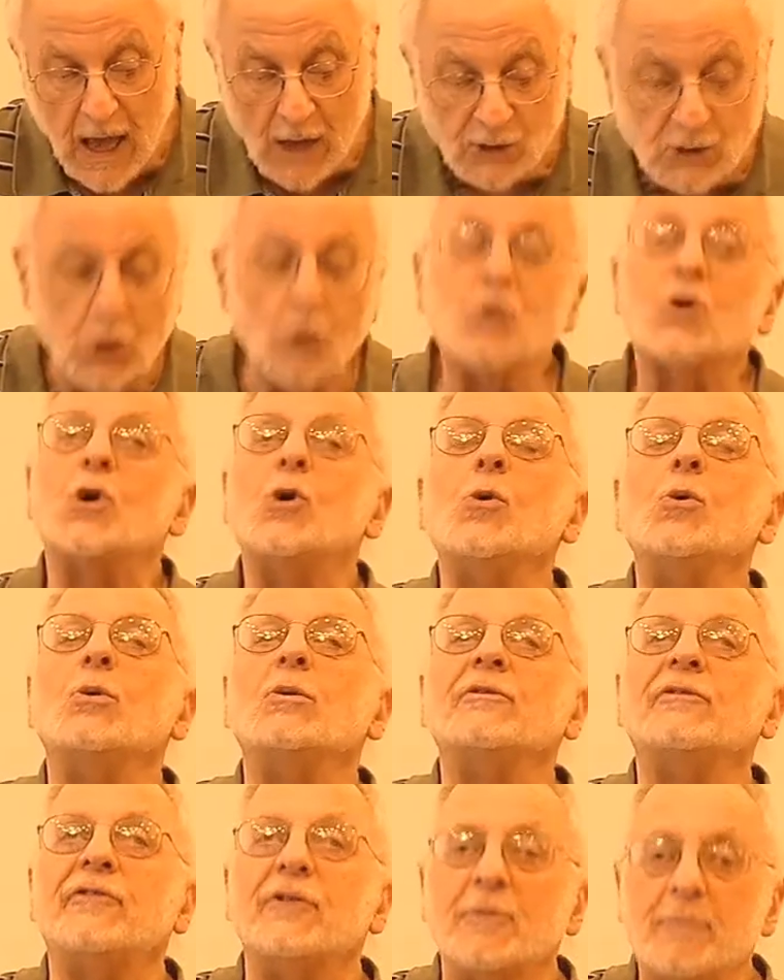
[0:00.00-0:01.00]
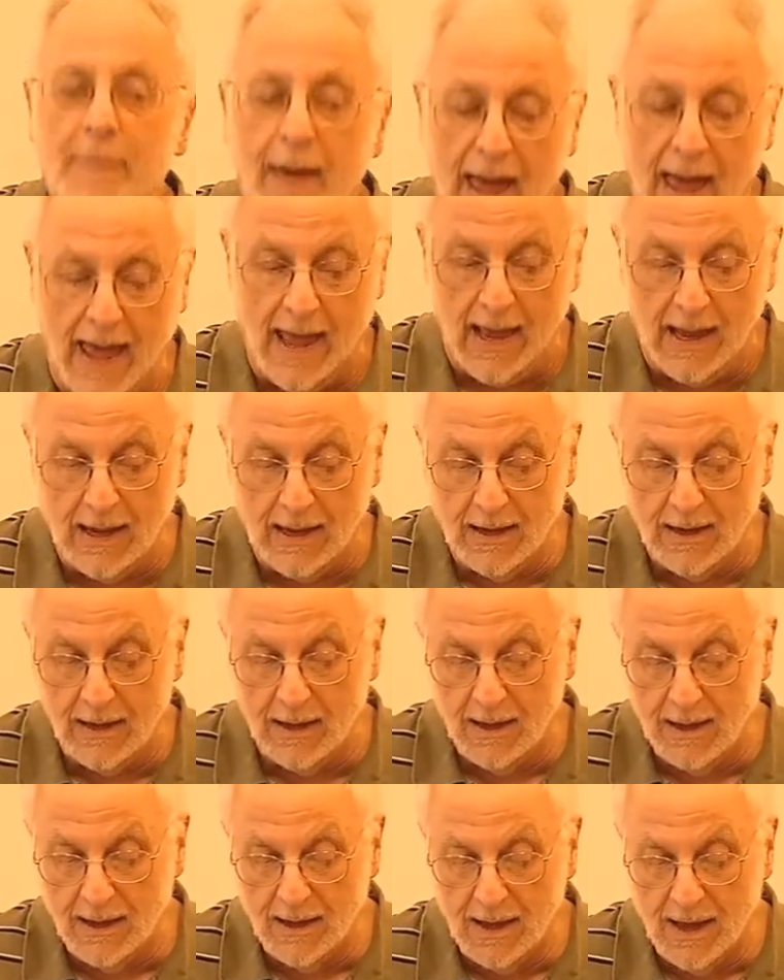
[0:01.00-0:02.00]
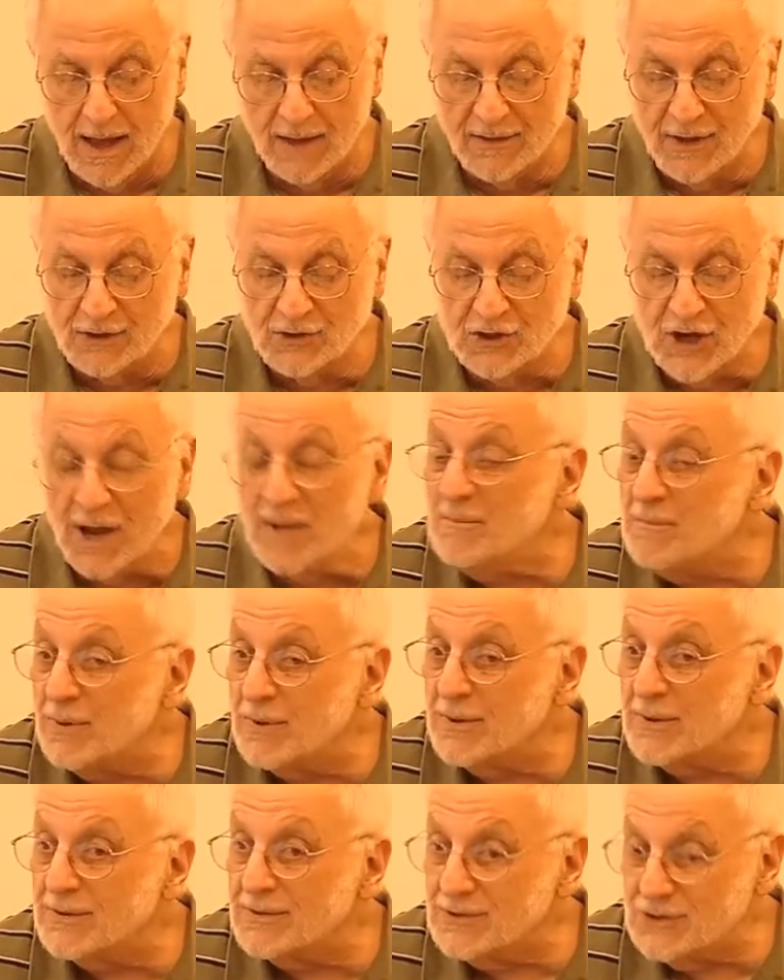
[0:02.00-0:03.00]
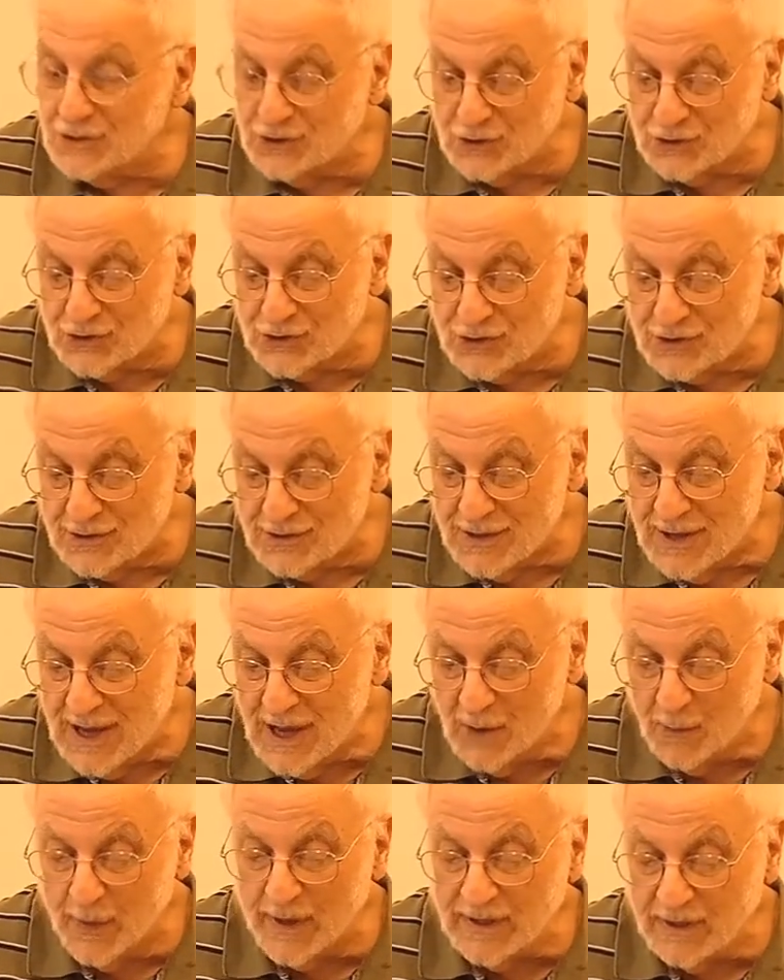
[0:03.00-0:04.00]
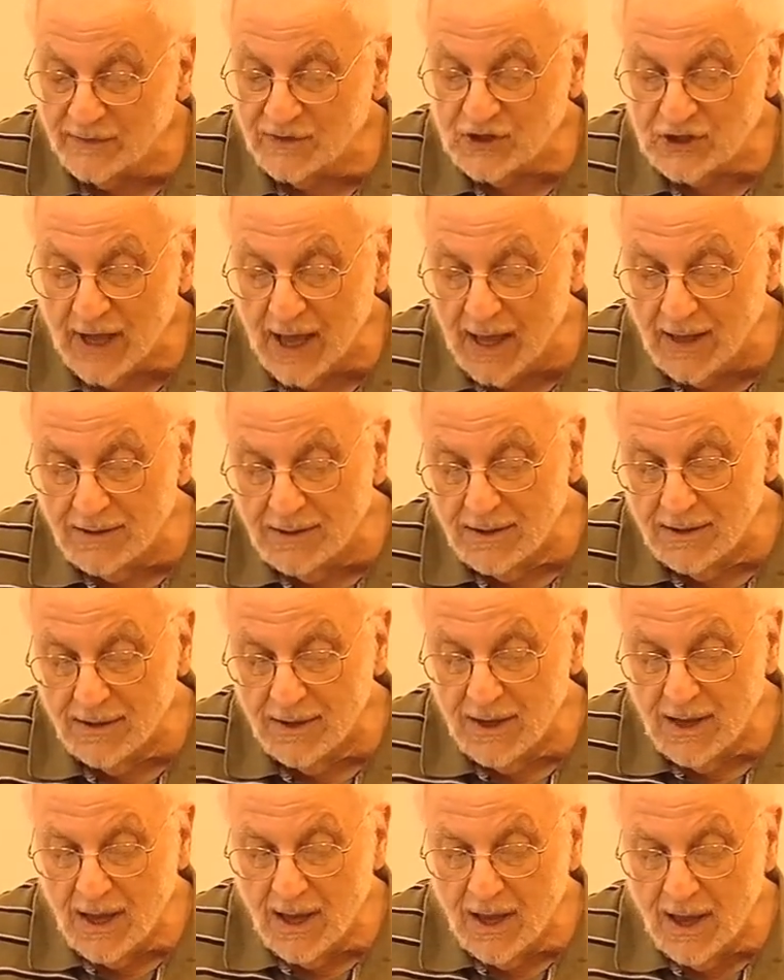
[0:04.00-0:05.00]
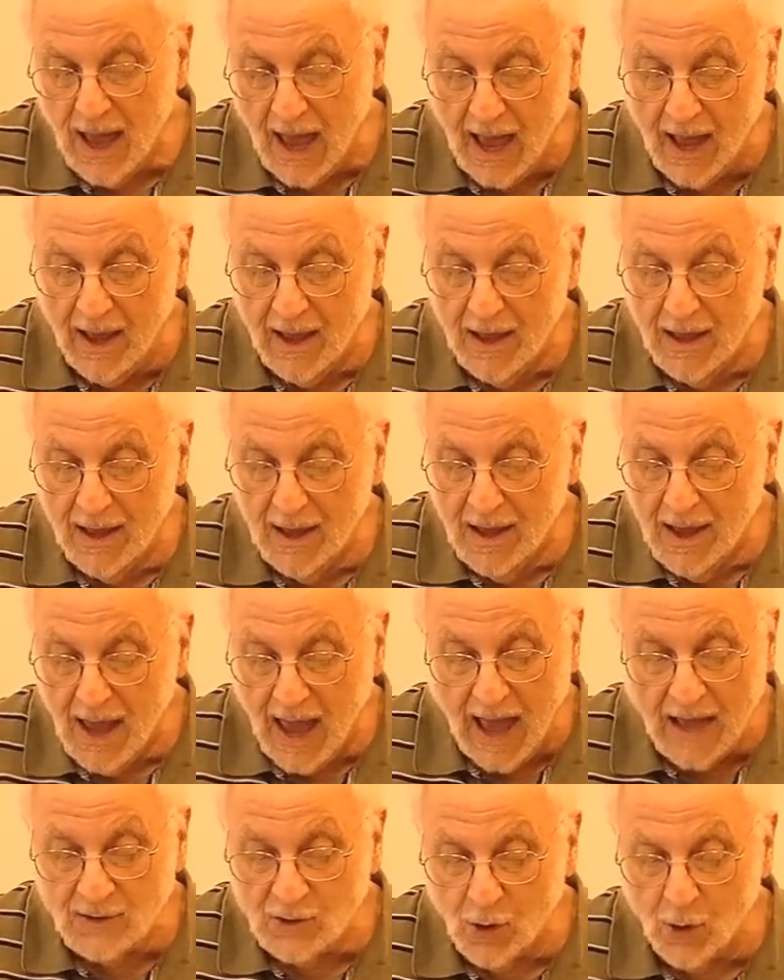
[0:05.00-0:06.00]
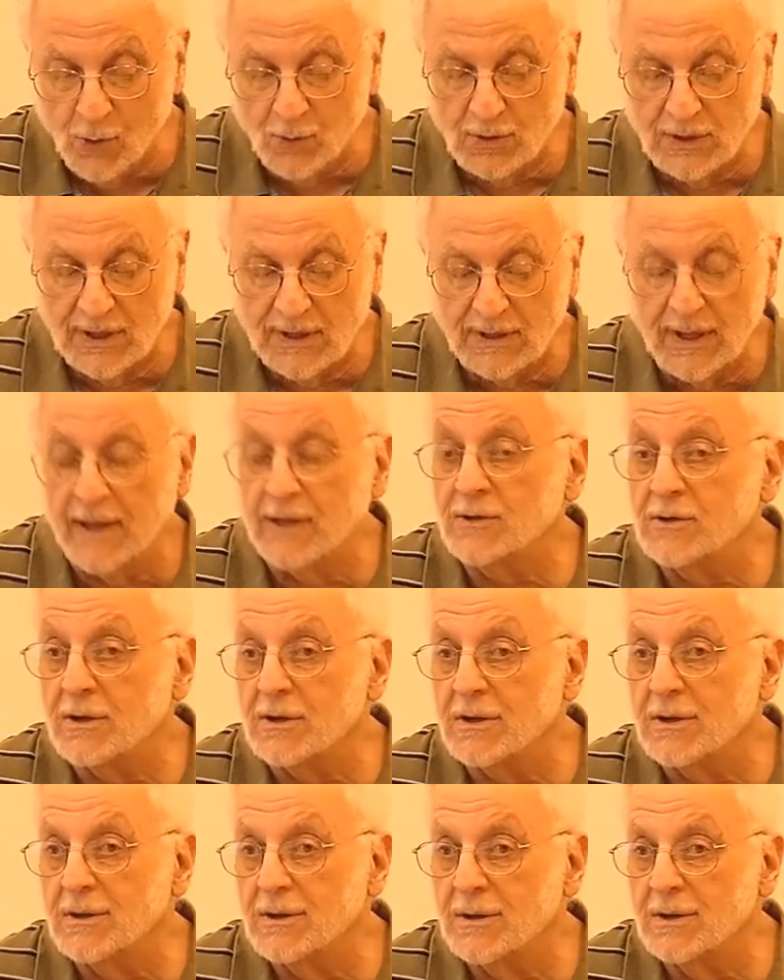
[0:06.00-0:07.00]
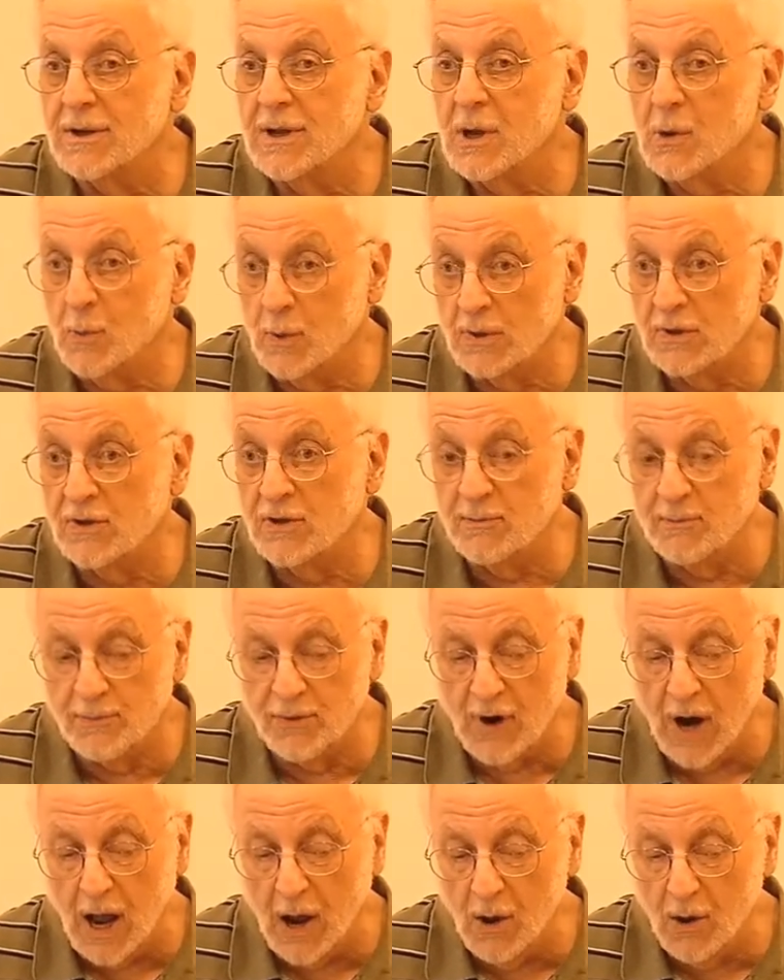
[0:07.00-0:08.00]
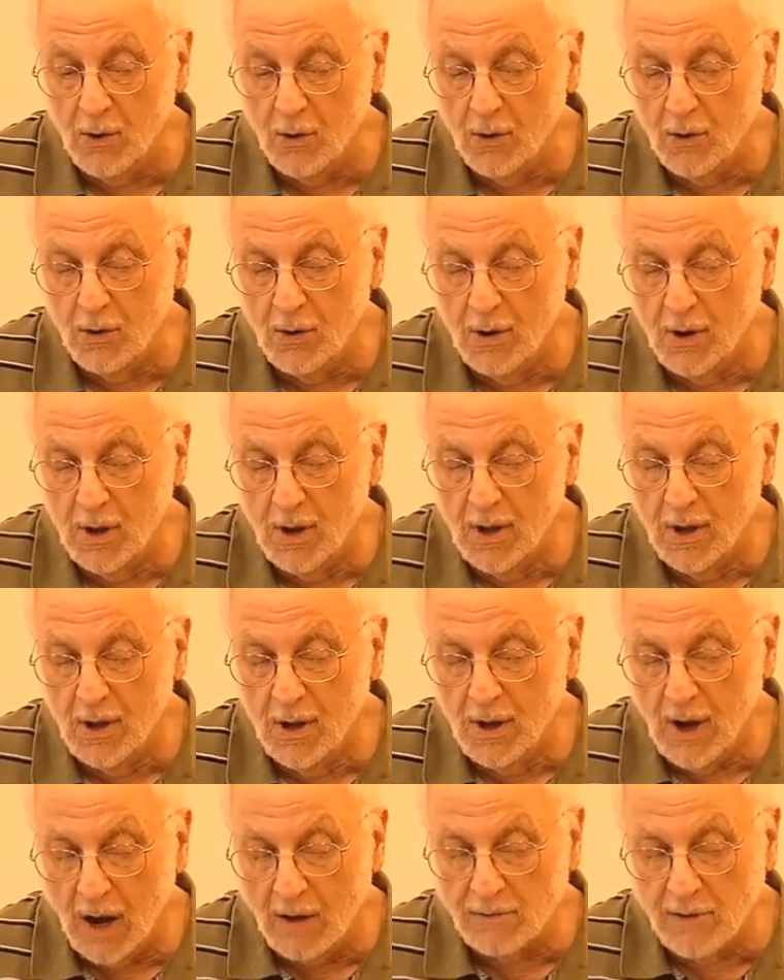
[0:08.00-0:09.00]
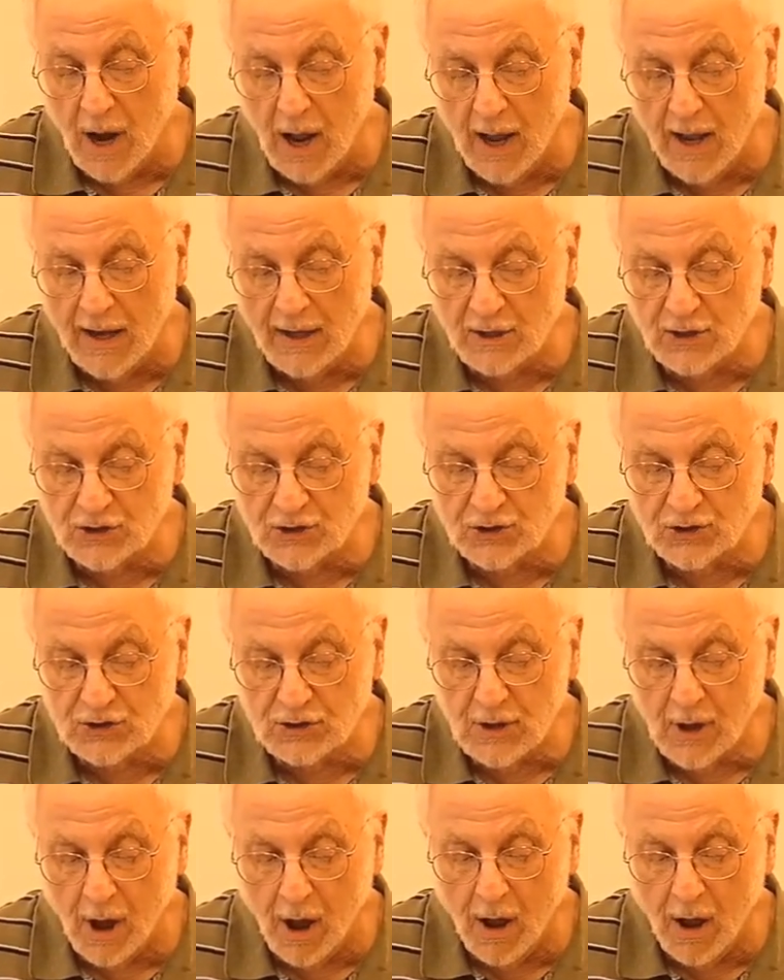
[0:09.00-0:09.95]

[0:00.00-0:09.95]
Too cool for bay, the temples, we'd have said, and only later will the brow arise